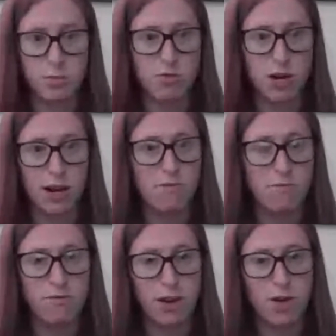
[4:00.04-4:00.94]
be really
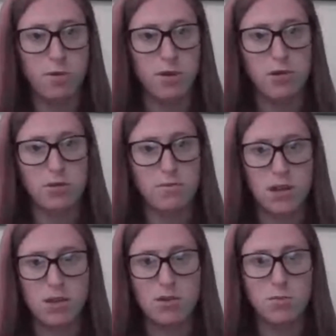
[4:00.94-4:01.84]
helpful for helping to
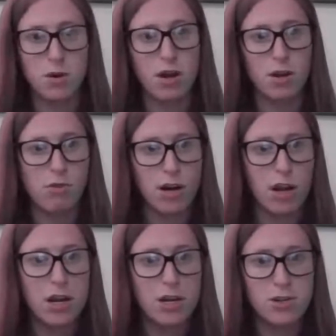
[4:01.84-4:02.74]
meet those Part L
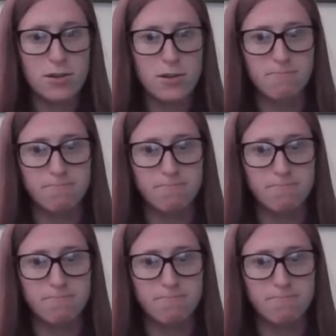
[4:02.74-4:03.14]
regulations.